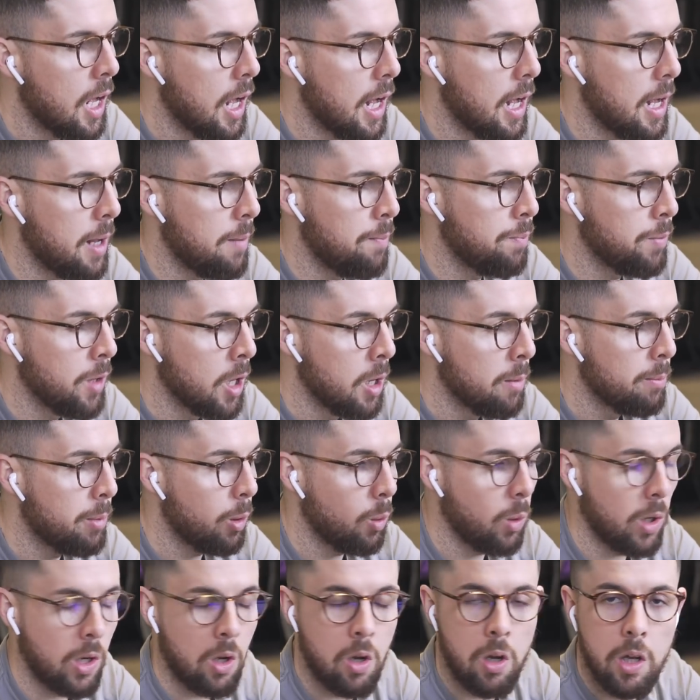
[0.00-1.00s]
Um,
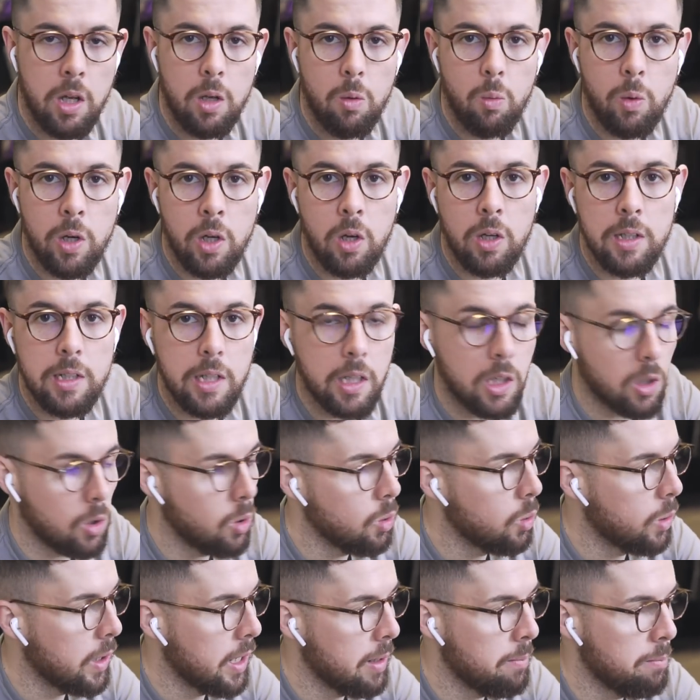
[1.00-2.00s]
but when I when I did
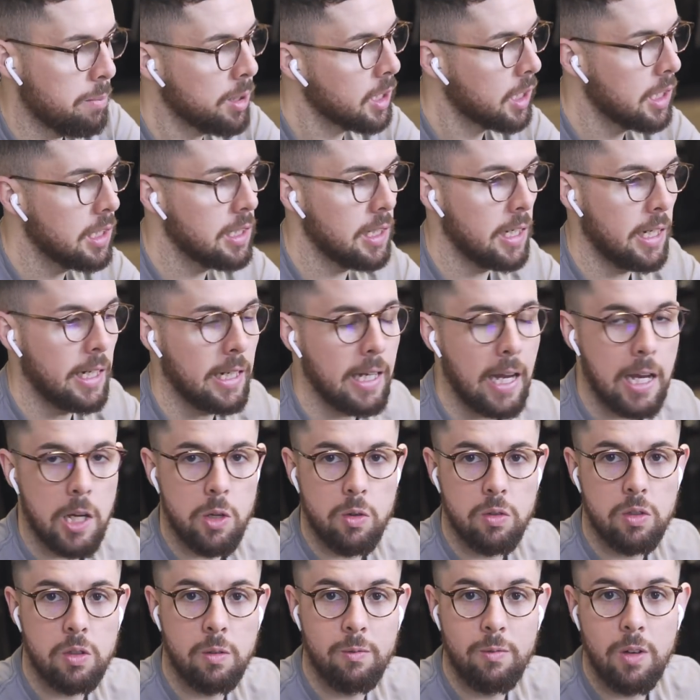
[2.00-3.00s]
call him because he
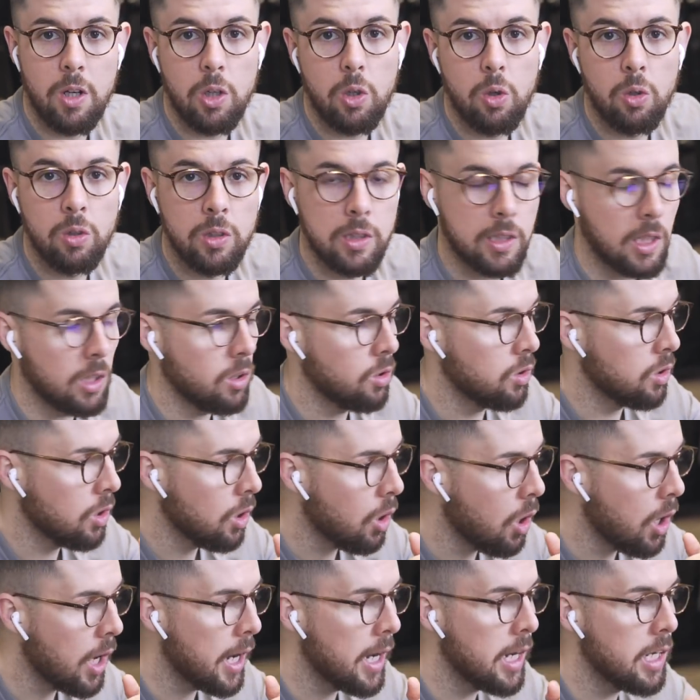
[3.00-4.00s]
engaged with some of our content
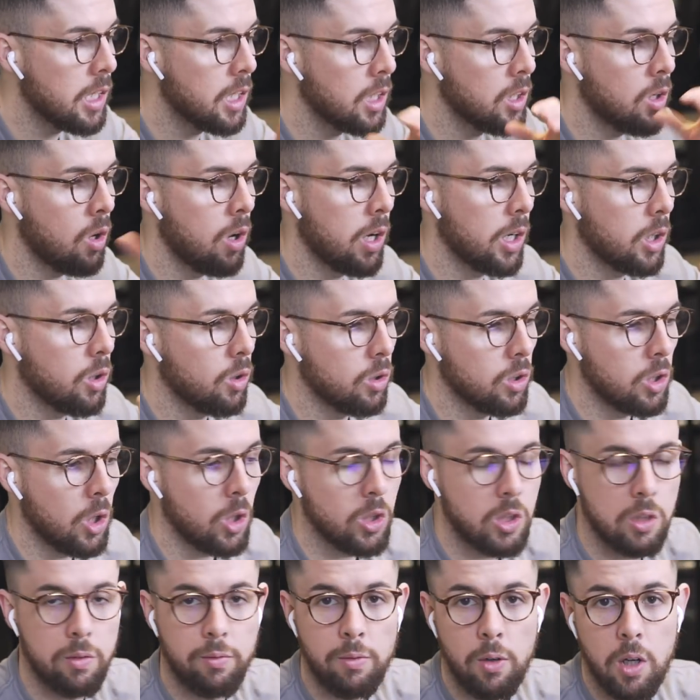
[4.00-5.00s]
online, and I got
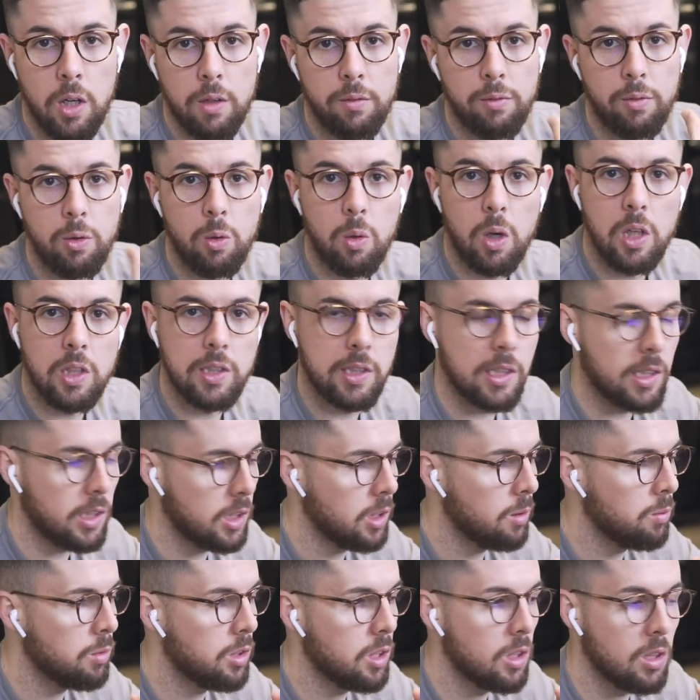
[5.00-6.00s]
notified through our
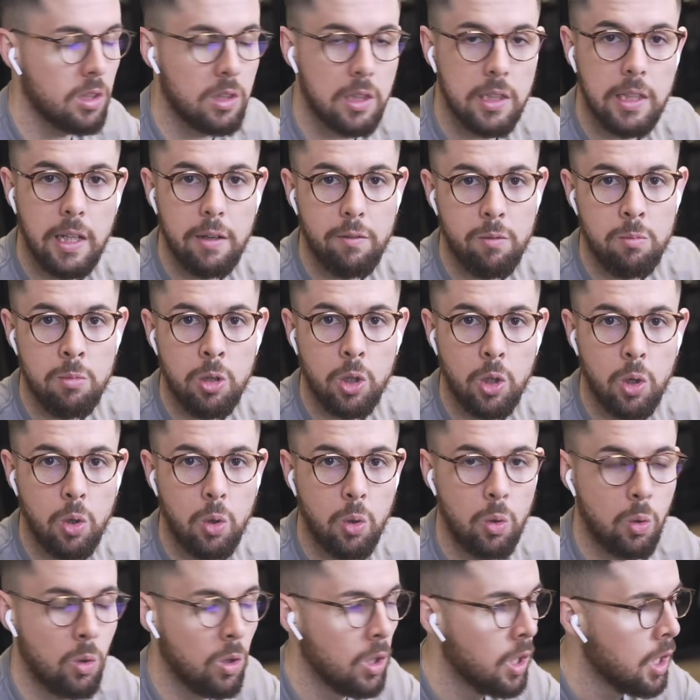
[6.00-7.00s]
system to, to give him a
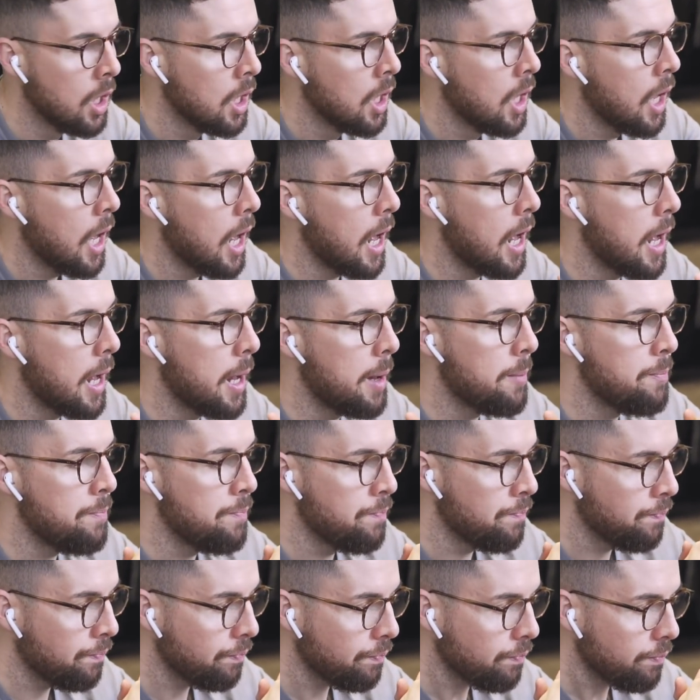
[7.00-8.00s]
call. Um,